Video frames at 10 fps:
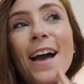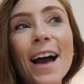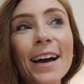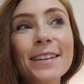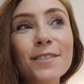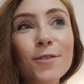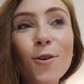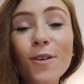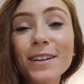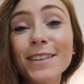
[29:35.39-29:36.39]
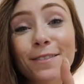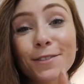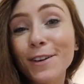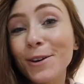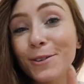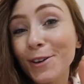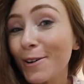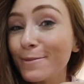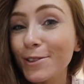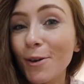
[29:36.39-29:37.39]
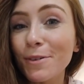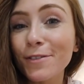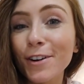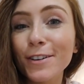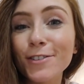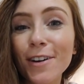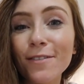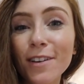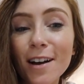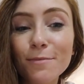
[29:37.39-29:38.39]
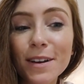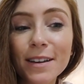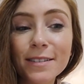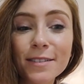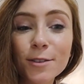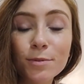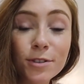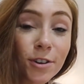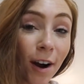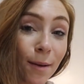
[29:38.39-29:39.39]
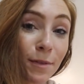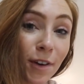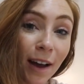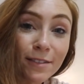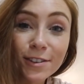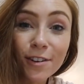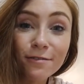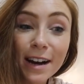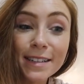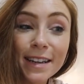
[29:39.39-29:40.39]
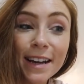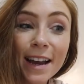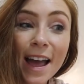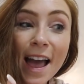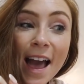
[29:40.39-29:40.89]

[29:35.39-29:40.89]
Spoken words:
And of course, give the video a thumbs up if you're enjoying Vlogmas. Subscribe if you haven't already.